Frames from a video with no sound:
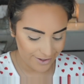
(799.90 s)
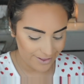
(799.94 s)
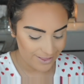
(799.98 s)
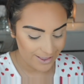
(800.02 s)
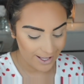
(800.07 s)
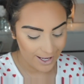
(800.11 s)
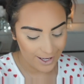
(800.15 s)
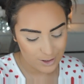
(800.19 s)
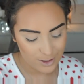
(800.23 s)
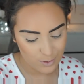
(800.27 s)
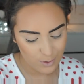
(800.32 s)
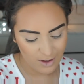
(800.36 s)

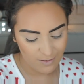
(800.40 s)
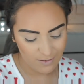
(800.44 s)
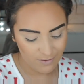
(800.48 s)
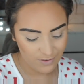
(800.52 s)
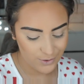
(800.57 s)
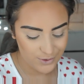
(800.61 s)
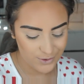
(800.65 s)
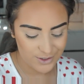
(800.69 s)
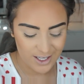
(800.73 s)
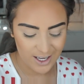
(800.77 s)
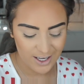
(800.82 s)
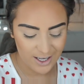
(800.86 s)
that's what it
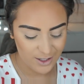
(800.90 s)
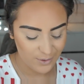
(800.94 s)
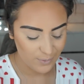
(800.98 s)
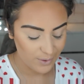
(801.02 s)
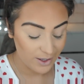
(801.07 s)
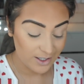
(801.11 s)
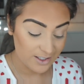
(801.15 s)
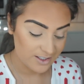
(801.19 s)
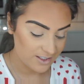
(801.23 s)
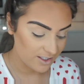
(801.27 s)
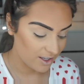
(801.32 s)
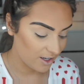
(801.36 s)
feels like
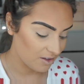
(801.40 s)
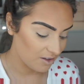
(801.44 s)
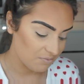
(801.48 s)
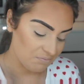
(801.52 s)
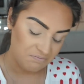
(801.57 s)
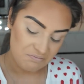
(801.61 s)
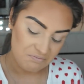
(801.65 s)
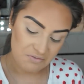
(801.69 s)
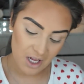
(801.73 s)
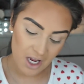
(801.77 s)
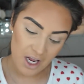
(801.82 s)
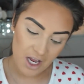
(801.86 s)
anyway, so
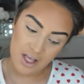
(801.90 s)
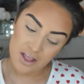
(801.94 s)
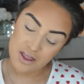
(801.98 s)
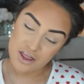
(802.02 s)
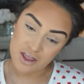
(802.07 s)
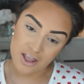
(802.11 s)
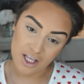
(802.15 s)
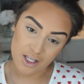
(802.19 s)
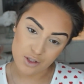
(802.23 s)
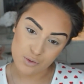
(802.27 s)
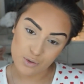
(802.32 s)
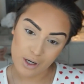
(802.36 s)

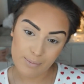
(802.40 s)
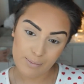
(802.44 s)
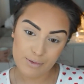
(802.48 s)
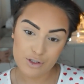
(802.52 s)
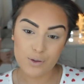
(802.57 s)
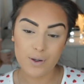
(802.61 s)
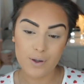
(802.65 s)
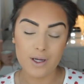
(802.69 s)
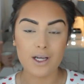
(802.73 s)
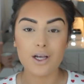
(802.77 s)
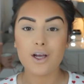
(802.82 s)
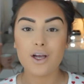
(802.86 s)
that's what I've been
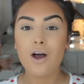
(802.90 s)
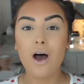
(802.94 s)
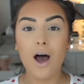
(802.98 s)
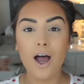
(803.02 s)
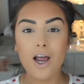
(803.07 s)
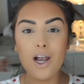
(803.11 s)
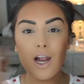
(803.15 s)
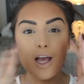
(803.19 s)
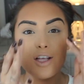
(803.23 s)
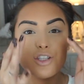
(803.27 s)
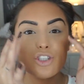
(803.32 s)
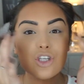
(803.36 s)
doing.
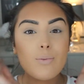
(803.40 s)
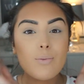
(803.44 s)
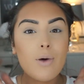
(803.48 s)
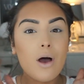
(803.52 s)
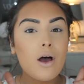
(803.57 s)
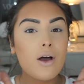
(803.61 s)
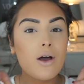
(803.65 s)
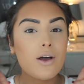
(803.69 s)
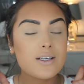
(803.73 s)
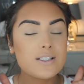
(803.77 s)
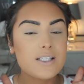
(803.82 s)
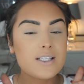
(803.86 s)
I like to do my
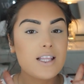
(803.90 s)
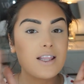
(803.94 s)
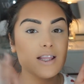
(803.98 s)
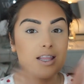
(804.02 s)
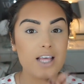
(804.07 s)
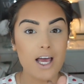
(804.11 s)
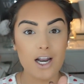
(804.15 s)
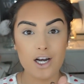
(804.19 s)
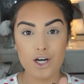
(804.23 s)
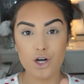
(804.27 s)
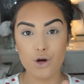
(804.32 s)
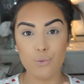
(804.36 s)
eyes and
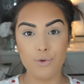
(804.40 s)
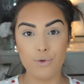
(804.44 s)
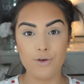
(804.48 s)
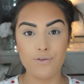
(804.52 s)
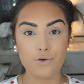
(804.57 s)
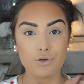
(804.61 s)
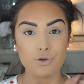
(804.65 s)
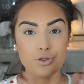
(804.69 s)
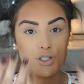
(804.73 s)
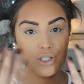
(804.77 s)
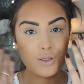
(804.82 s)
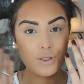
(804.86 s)
then
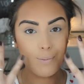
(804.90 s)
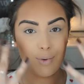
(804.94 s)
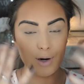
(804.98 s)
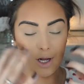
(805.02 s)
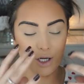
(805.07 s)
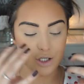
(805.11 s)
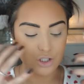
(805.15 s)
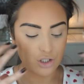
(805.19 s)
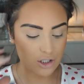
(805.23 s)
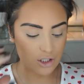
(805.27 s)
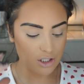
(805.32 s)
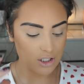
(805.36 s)
move on to
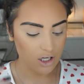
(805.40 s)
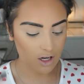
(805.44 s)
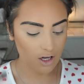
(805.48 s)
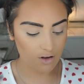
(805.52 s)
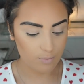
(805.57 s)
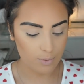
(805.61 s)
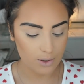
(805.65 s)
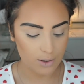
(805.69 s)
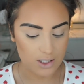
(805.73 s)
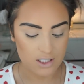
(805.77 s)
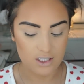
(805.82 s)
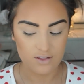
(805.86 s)
blush and
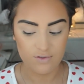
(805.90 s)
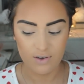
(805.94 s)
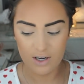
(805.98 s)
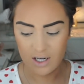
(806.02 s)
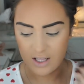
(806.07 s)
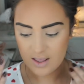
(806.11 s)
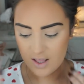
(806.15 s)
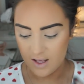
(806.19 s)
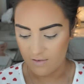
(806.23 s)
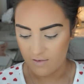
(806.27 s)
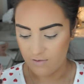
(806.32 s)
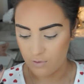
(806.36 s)
stuff, because if
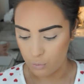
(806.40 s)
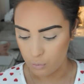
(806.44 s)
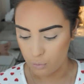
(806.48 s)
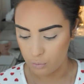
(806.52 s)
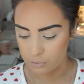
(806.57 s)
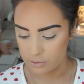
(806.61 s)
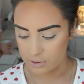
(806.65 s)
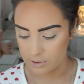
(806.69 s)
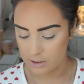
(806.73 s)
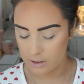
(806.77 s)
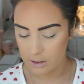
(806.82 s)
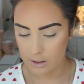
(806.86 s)
anything
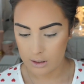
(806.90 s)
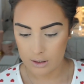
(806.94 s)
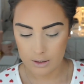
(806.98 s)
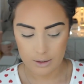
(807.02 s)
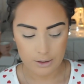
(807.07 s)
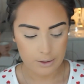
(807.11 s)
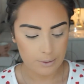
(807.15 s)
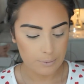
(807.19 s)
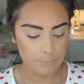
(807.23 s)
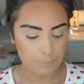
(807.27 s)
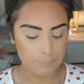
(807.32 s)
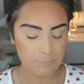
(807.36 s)
falls,
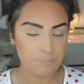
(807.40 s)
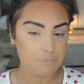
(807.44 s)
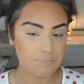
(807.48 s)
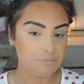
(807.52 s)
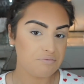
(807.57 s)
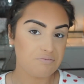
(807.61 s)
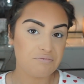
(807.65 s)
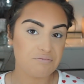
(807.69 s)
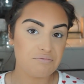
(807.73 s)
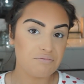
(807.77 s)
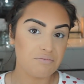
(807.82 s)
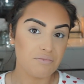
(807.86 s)

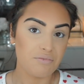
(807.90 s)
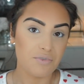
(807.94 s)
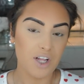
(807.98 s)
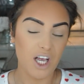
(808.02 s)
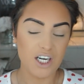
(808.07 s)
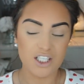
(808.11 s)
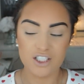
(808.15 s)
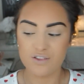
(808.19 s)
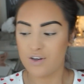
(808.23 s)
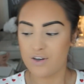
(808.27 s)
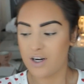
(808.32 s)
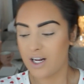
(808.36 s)

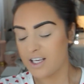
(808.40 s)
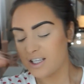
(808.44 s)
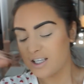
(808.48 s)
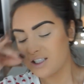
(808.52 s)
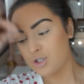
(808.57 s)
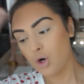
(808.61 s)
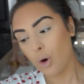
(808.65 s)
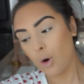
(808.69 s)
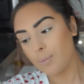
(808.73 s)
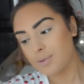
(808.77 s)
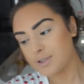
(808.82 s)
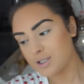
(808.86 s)
I just feel like it
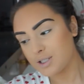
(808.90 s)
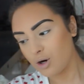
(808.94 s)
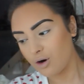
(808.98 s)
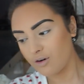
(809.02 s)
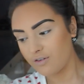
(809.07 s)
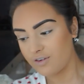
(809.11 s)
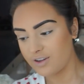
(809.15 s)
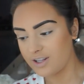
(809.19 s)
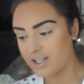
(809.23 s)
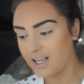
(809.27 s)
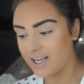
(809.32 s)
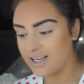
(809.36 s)
tops it
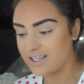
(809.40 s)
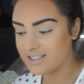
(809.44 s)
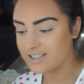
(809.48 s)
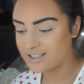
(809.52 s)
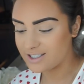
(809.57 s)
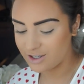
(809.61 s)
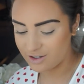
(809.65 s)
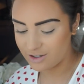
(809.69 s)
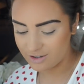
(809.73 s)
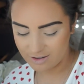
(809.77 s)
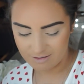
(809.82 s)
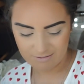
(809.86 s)
off at the
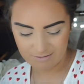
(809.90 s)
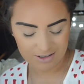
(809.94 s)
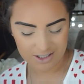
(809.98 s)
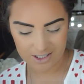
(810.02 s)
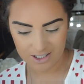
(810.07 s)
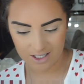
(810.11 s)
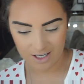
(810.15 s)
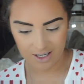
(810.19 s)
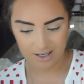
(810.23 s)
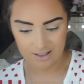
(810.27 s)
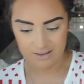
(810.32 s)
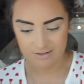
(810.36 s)
end. I
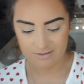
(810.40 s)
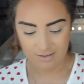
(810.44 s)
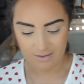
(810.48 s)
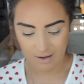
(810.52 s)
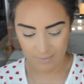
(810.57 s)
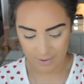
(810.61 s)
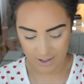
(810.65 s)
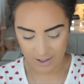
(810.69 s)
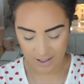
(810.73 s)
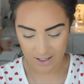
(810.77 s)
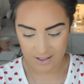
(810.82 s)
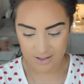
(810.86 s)
don't know,
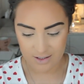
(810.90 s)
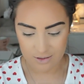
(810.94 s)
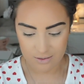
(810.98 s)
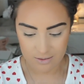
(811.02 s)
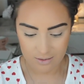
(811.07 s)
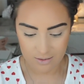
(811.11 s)
am I like to